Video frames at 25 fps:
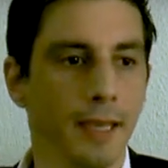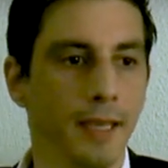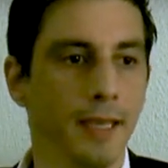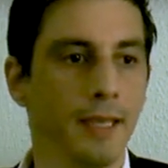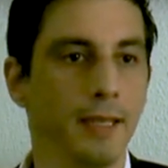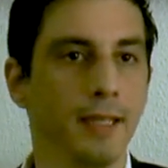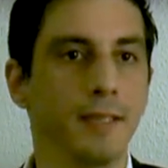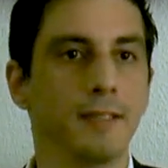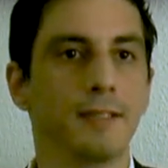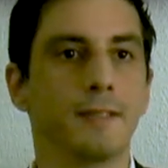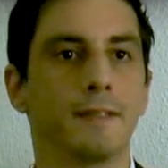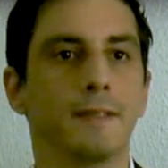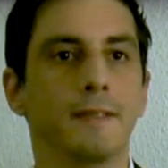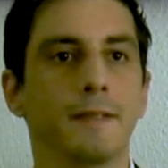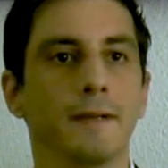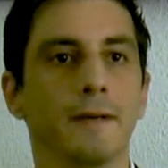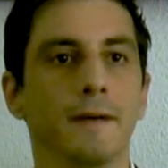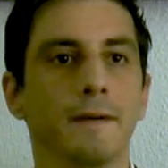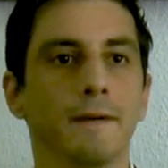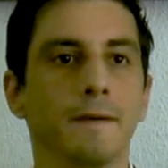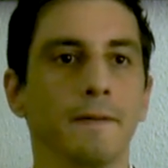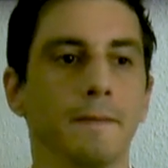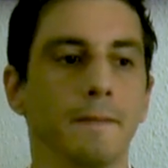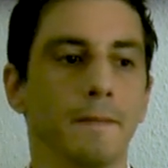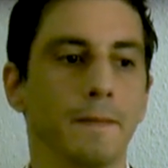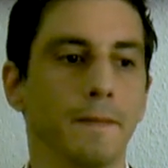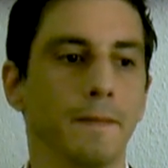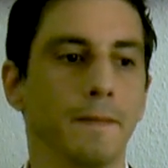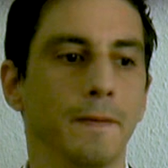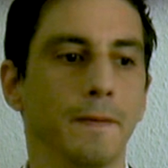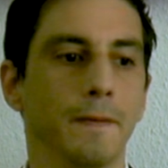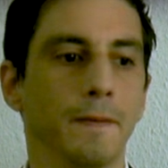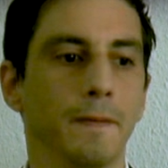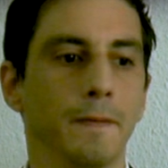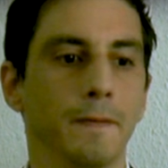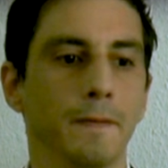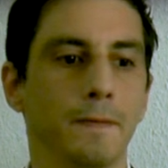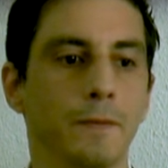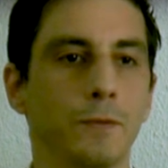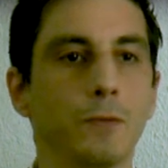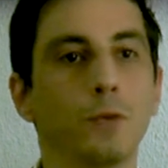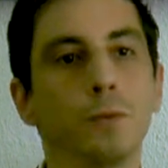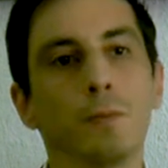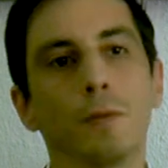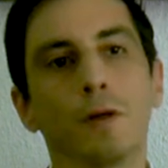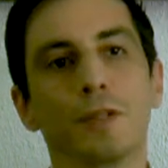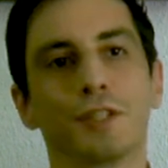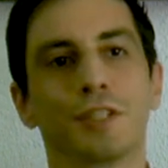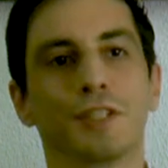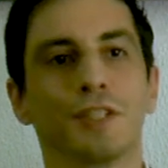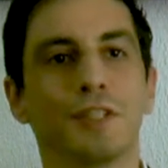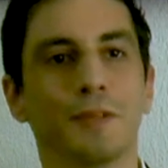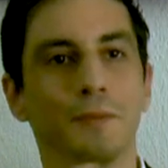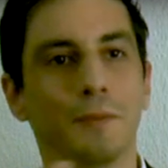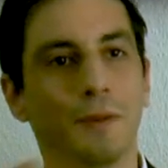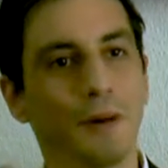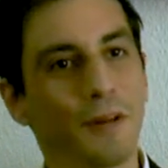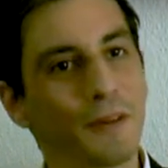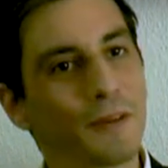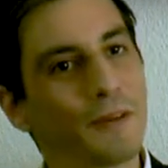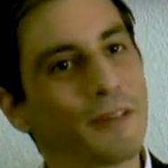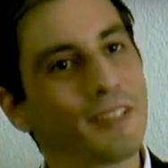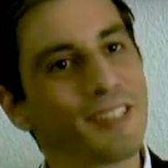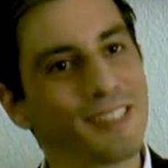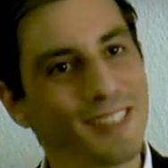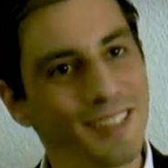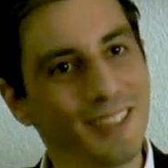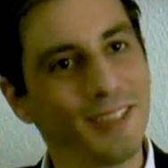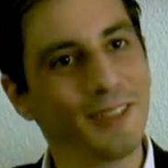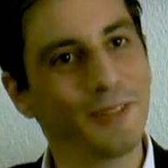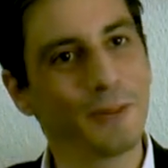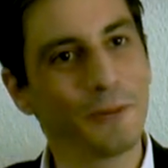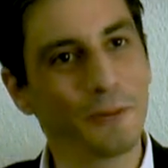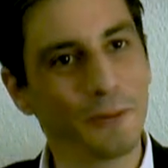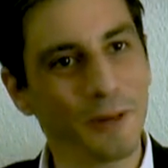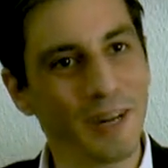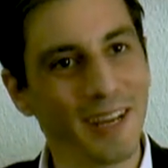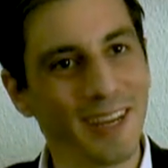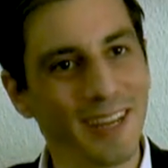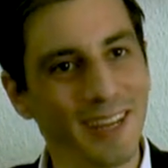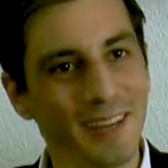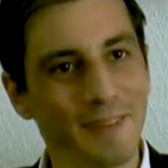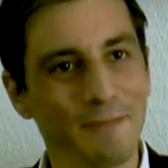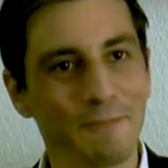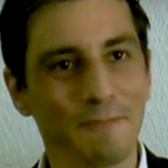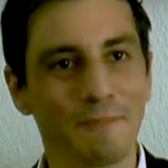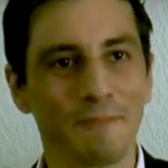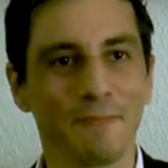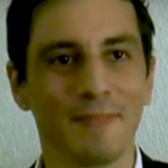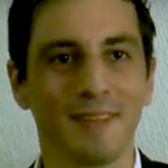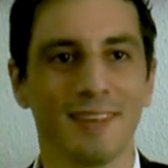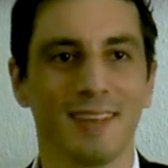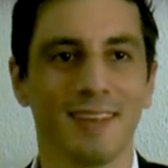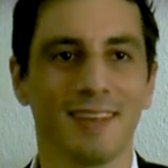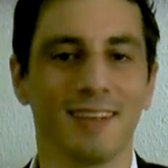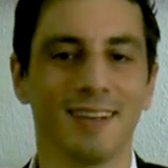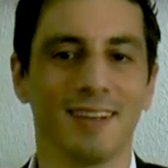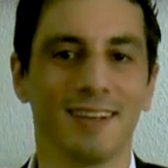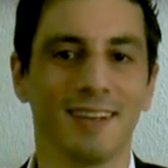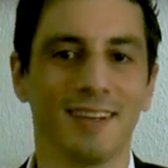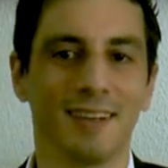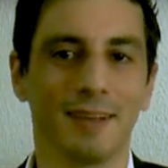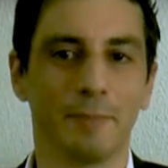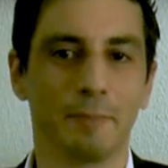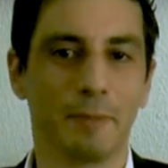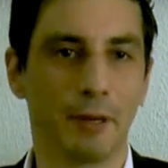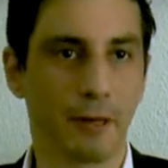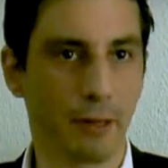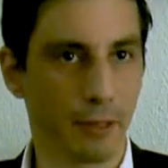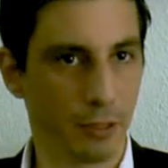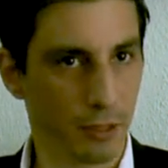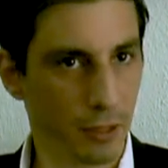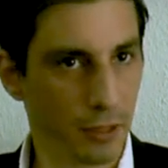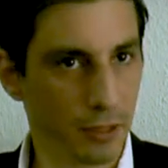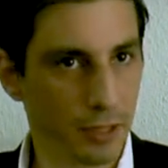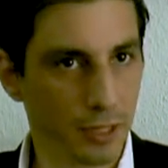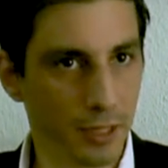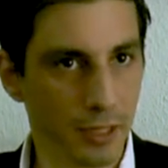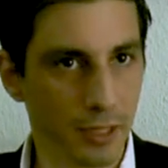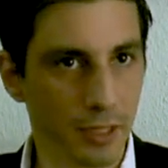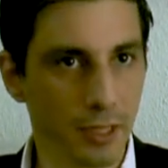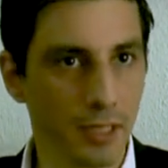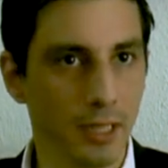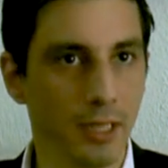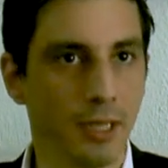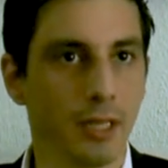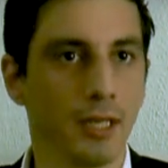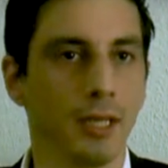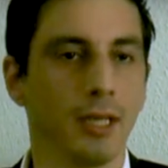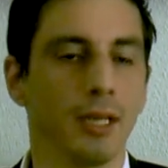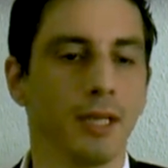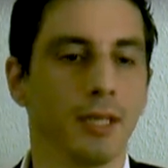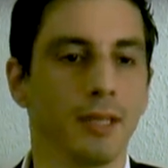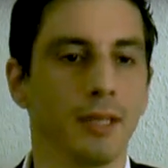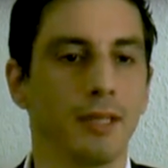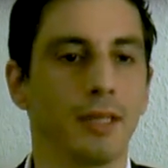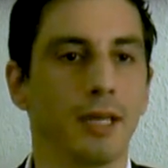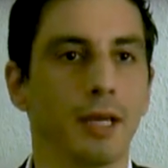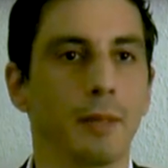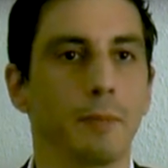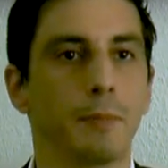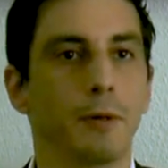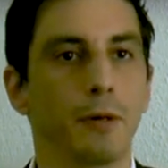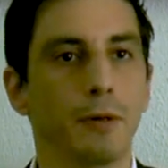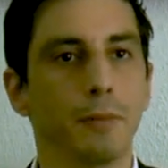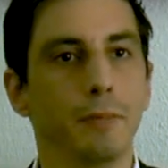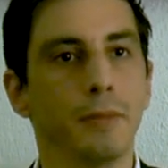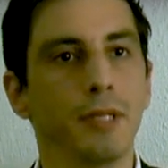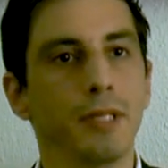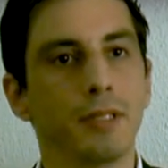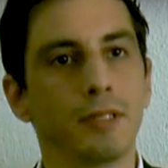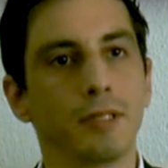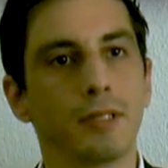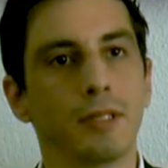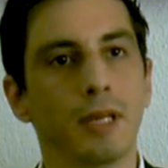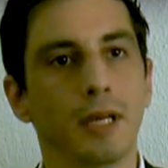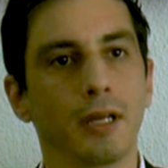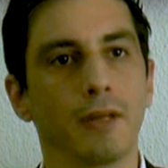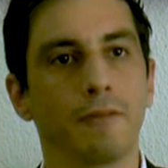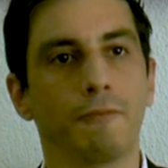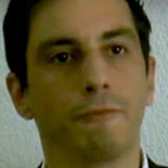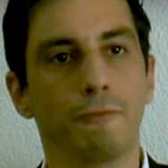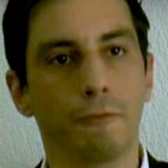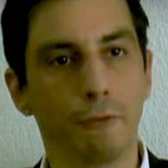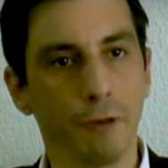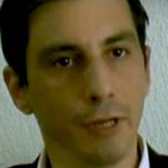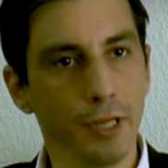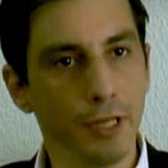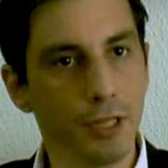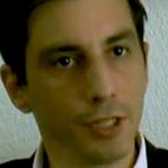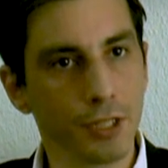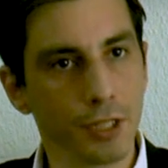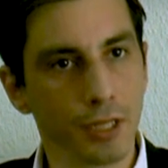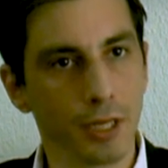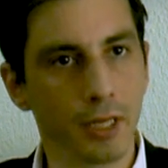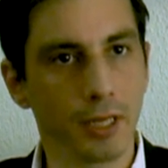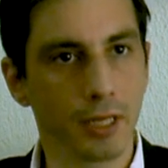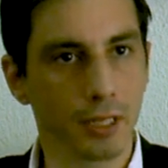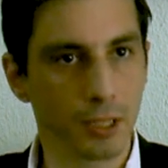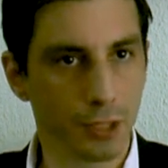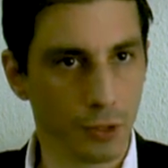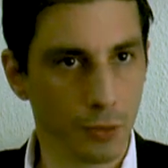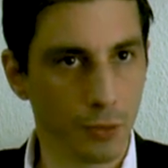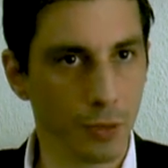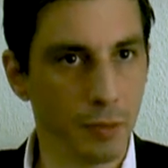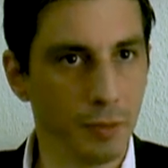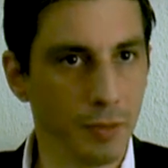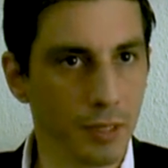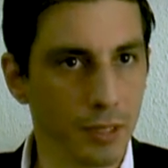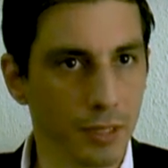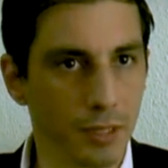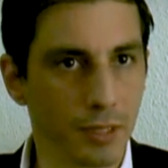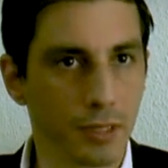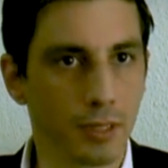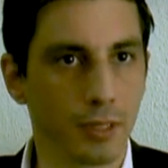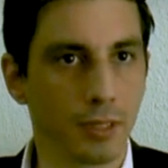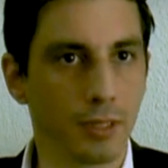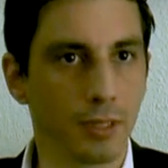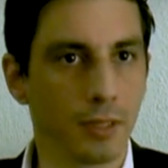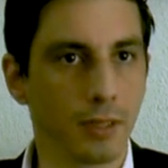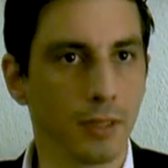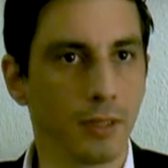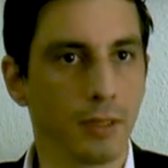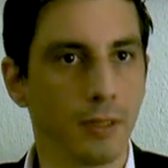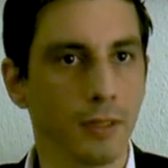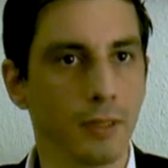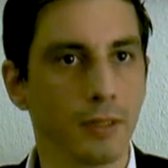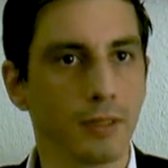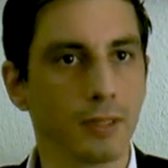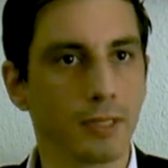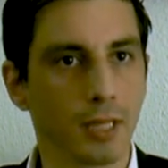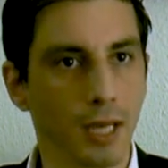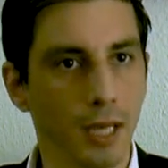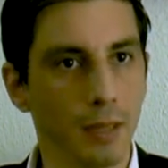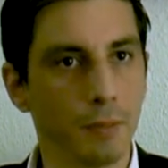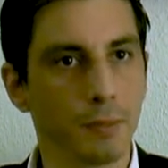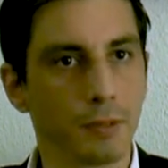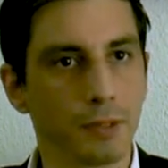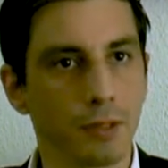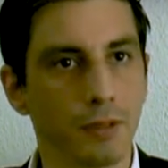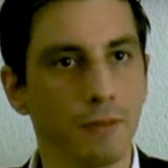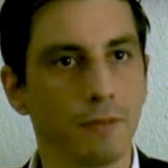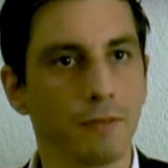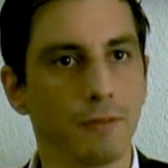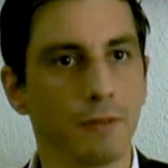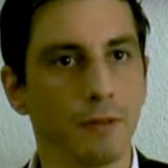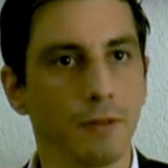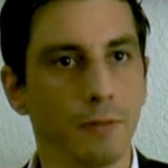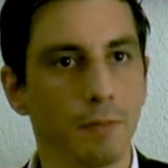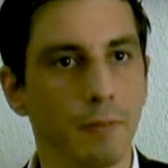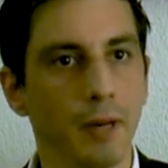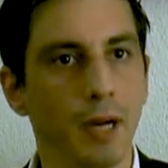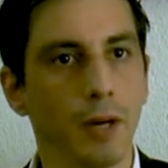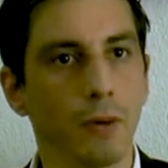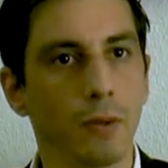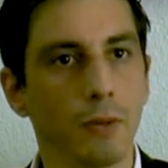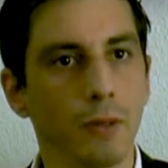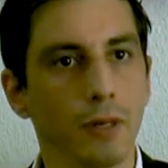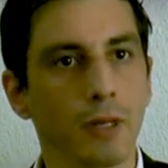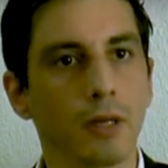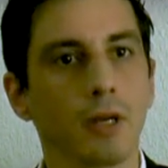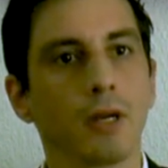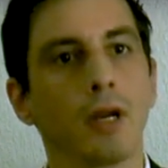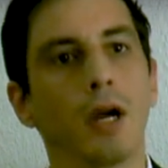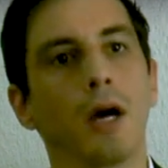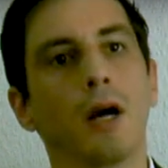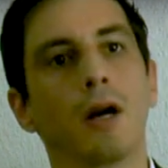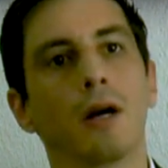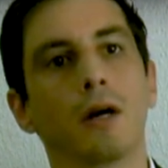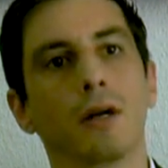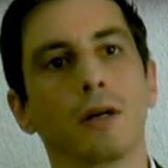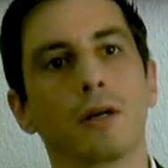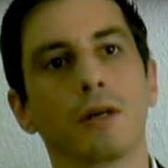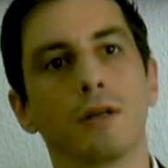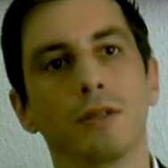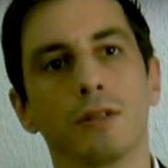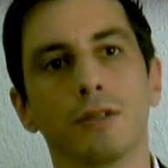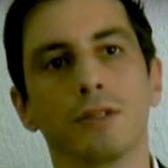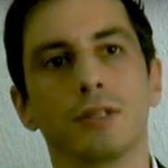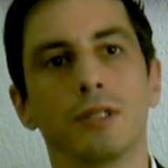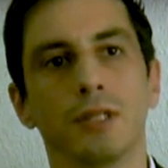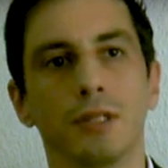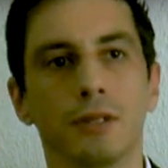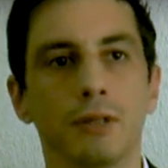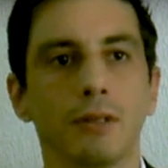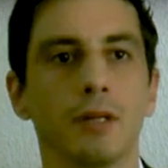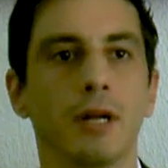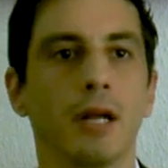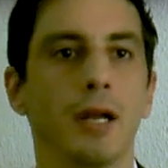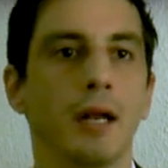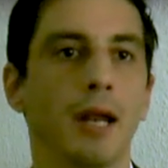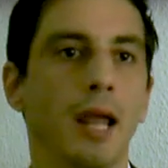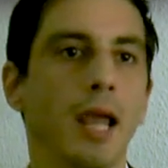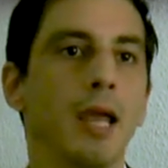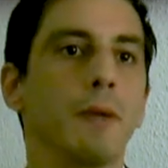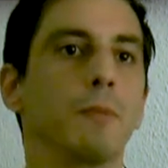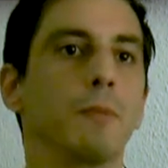It is the, the too much democracy in a way, uh, paradoxically, that permits that fringe and extremist uh, types of uh, power are considered and